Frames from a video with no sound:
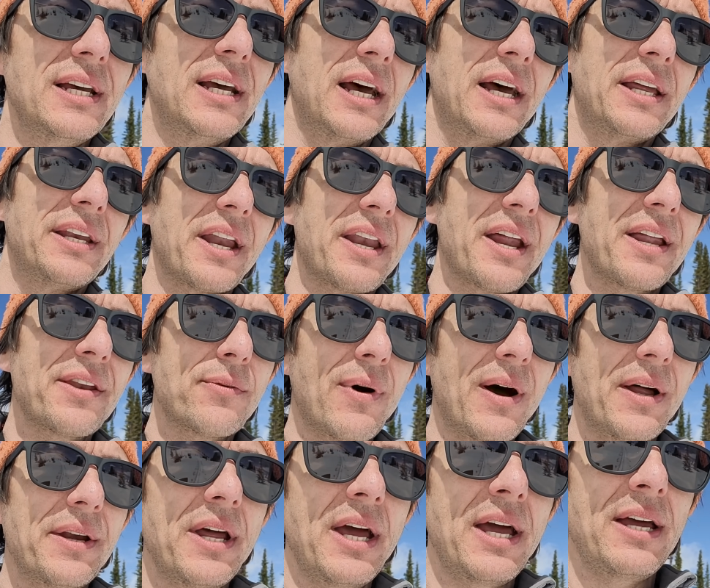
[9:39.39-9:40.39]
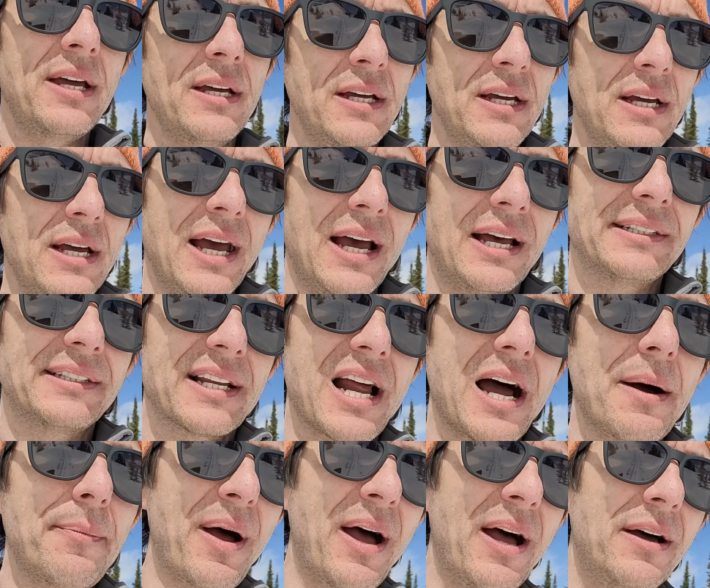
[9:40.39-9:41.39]
And another one ended
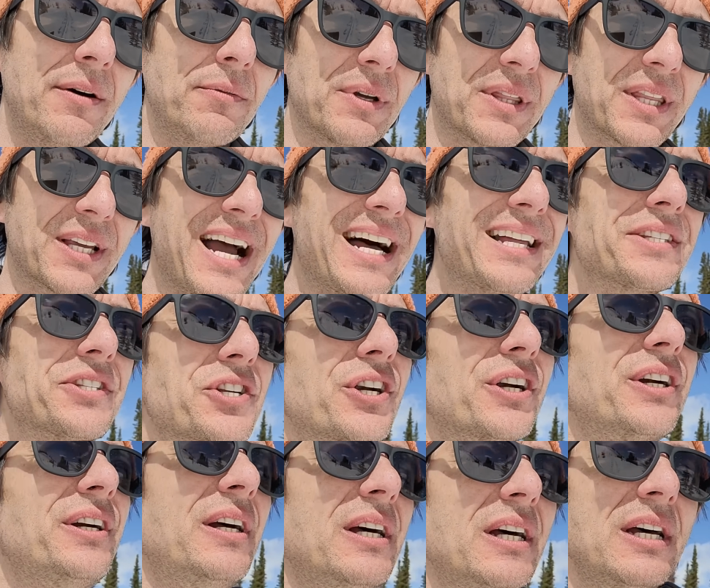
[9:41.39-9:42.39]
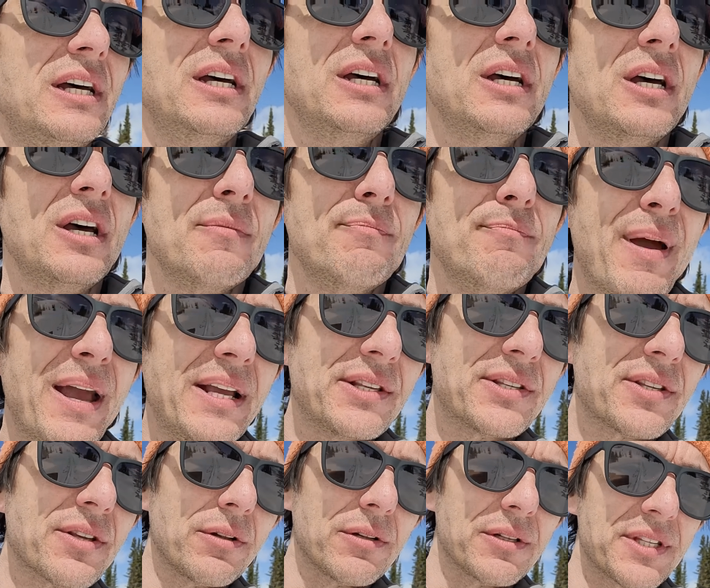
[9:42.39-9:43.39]
up with cancer,
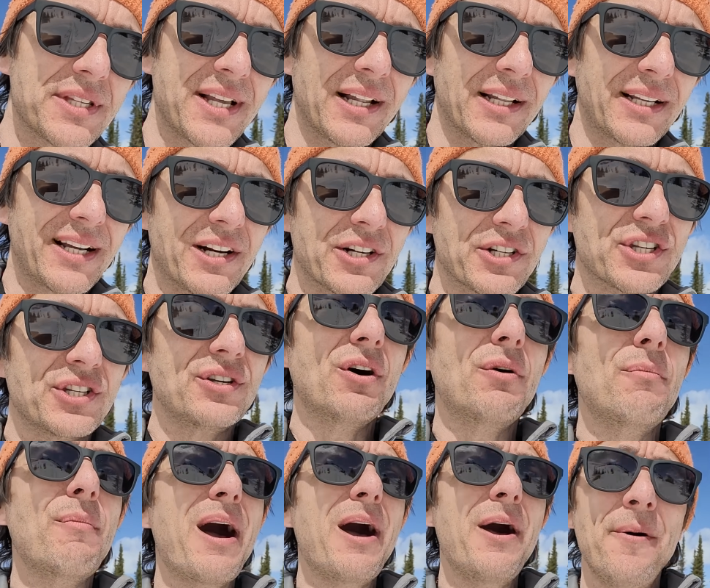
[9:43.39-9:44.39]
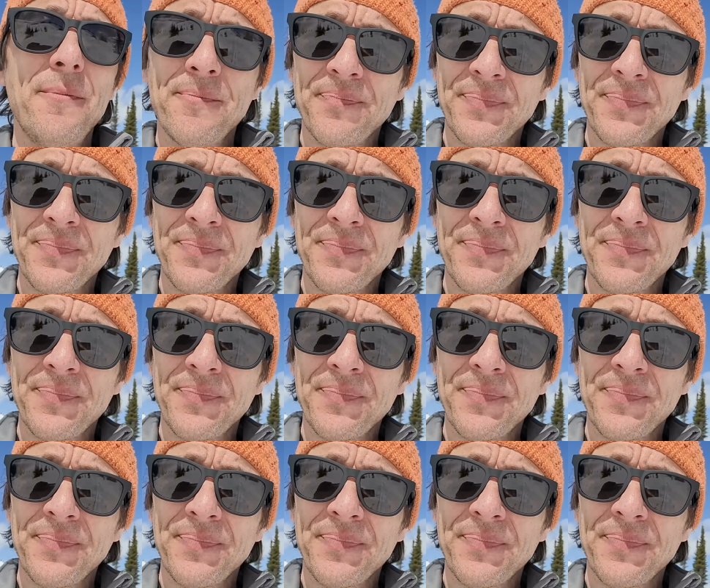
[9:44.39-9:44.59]
basal cell carcinoma.